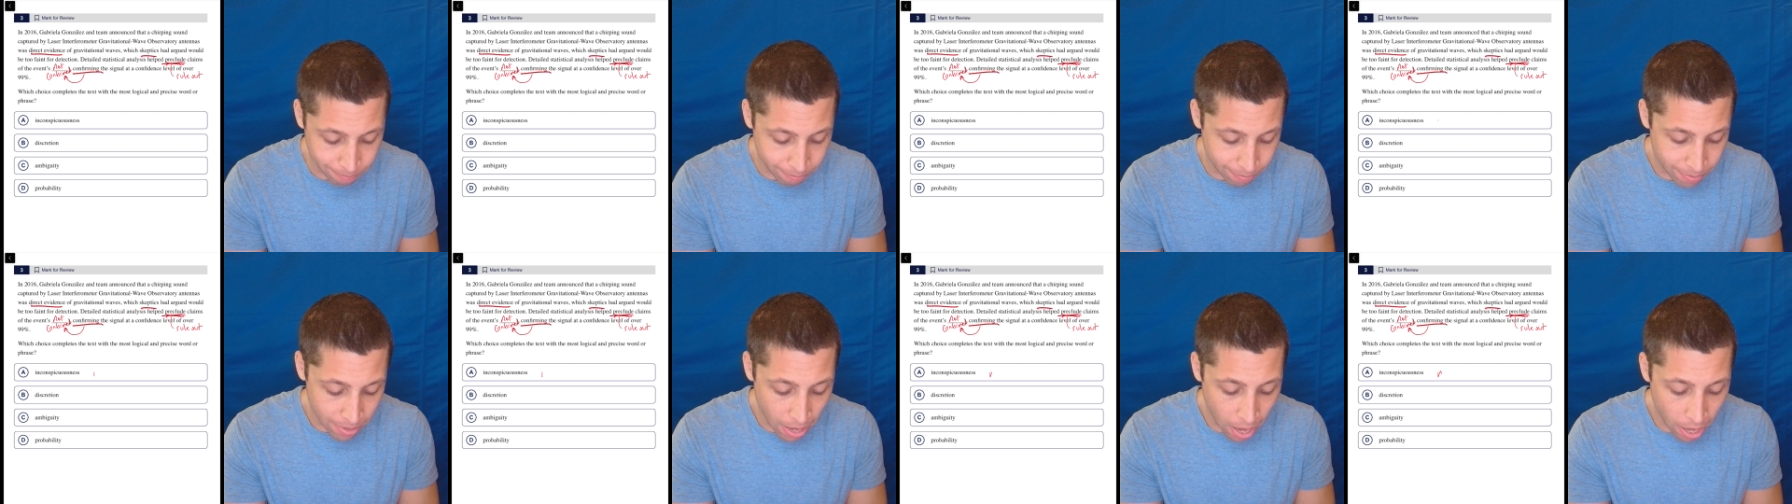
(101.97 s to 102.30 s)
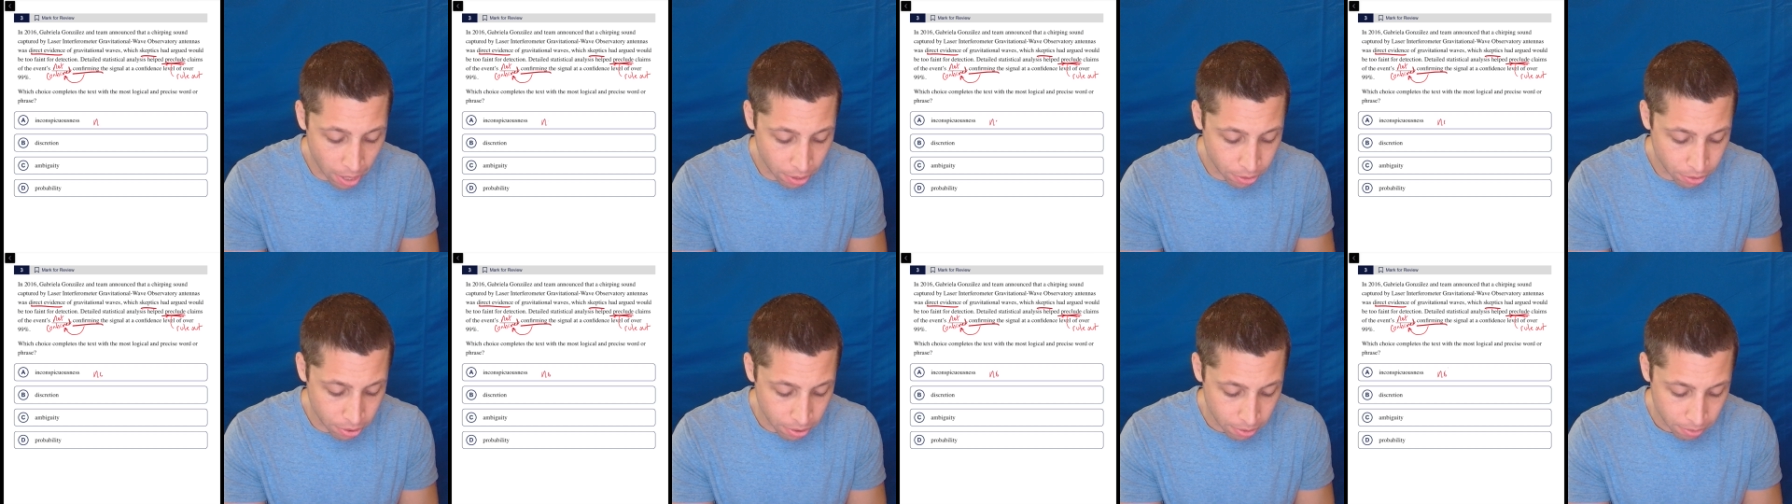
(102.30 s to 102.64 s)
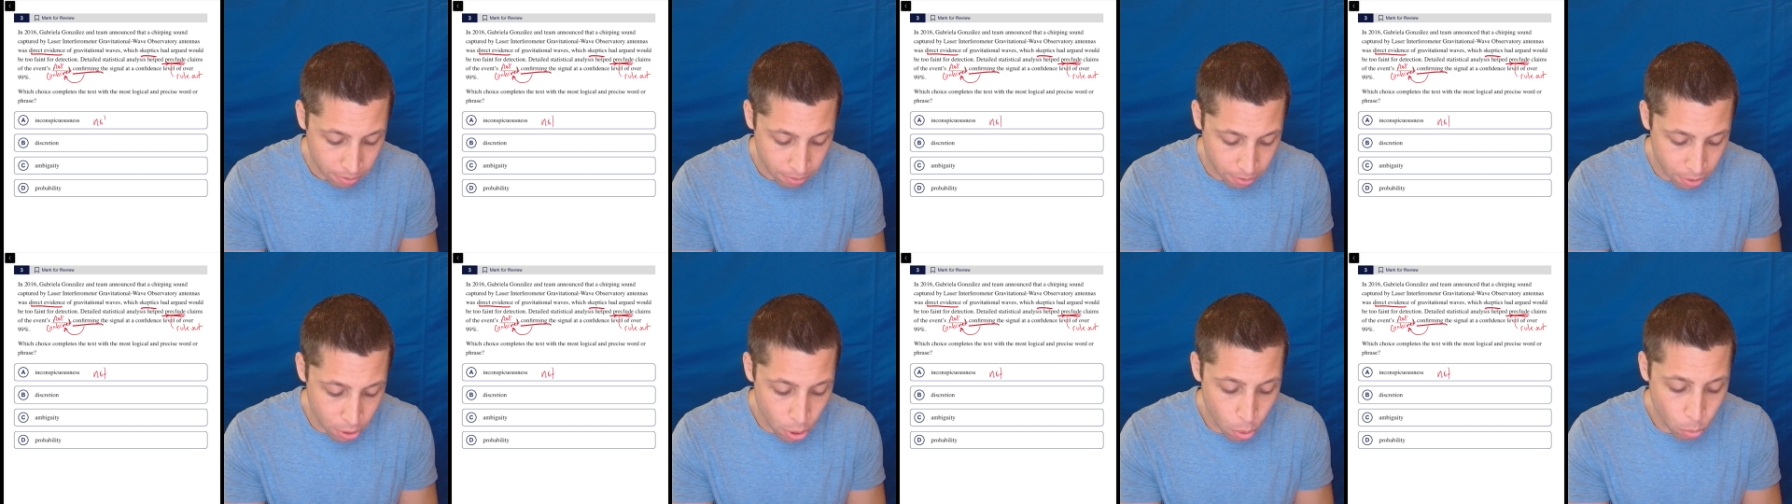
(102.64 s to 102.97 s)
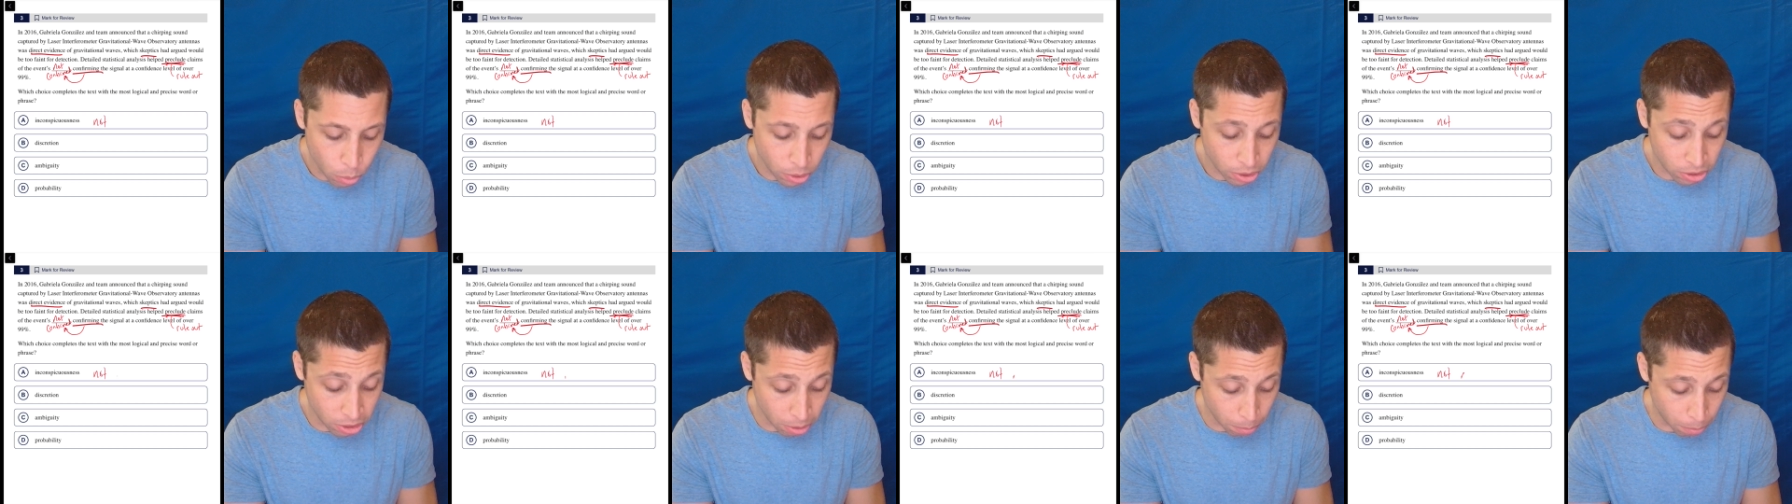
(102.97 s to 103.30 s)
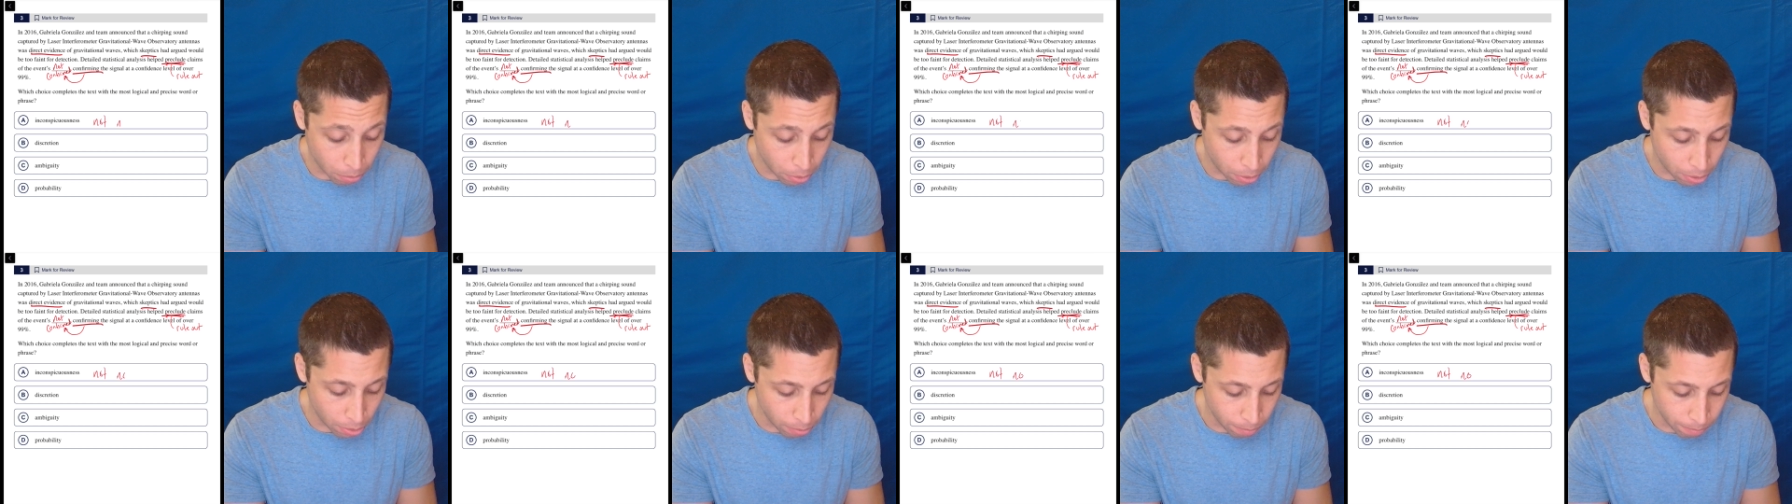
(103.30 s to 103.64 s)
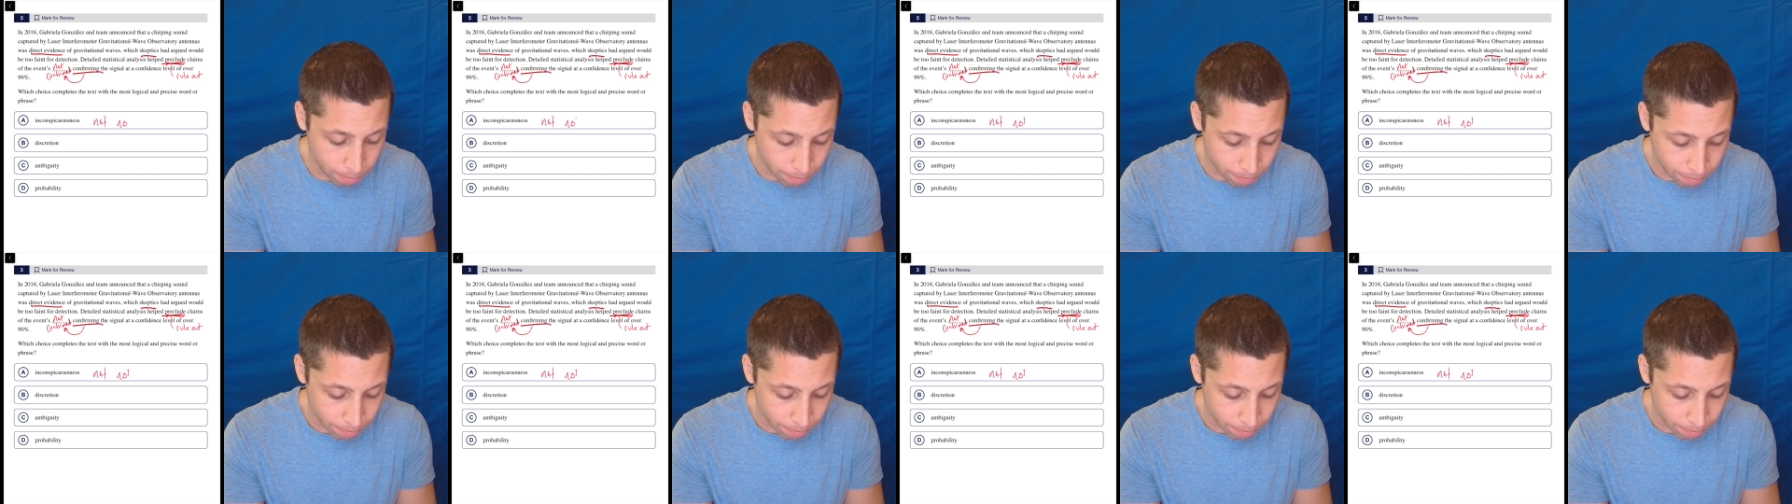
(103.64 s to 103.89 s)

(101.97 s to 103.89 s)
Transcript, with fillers: not noticeable.